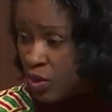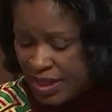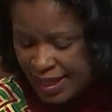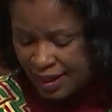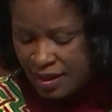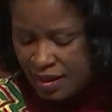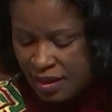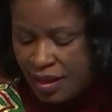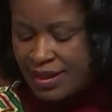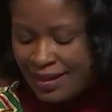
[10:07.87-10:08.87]
in
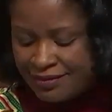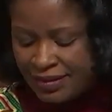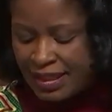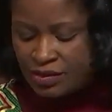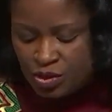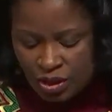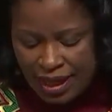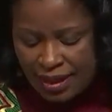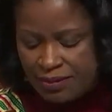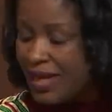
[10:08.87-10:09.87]
forging a
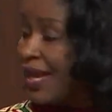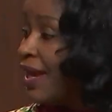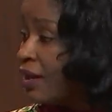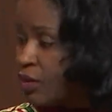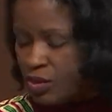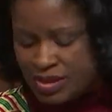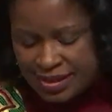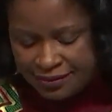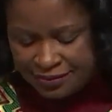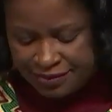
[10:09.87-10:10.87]
sustainable and
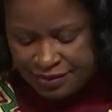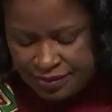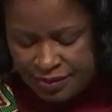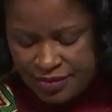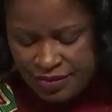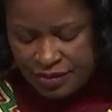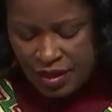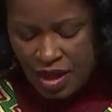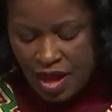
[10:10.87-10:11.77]
inclusive future.